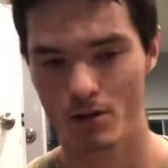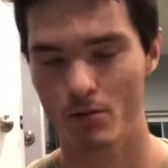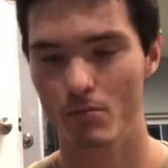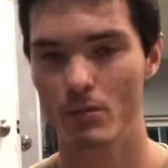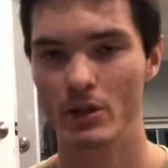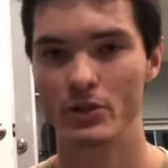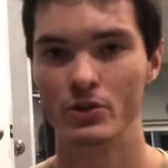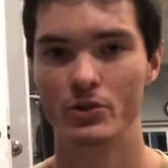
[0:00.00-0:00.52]

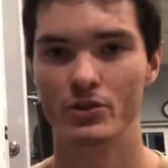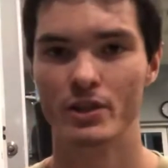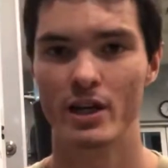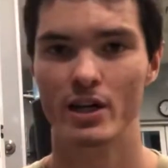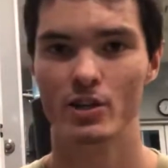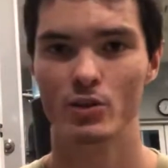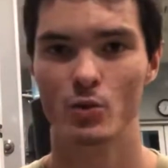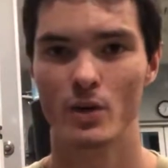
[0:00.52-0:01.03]
muscle
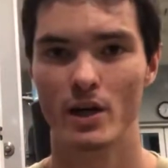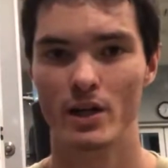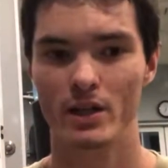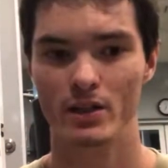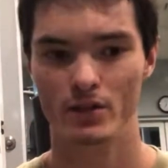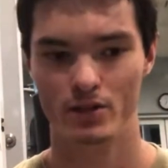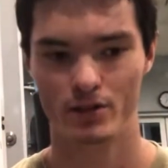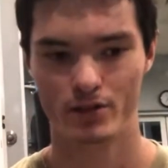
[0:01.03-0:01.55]

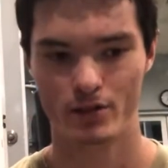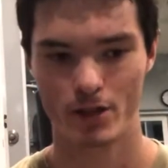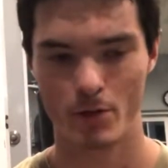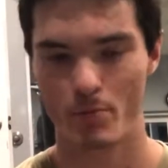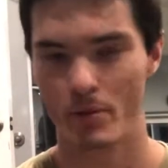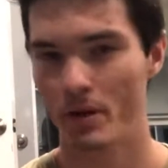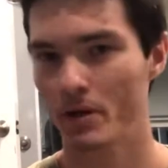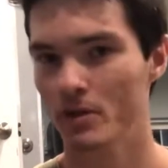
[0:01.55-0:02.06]
size-wise, the
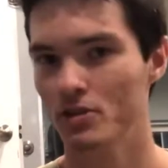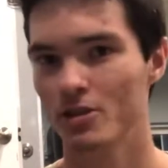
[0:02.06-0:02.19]
appearance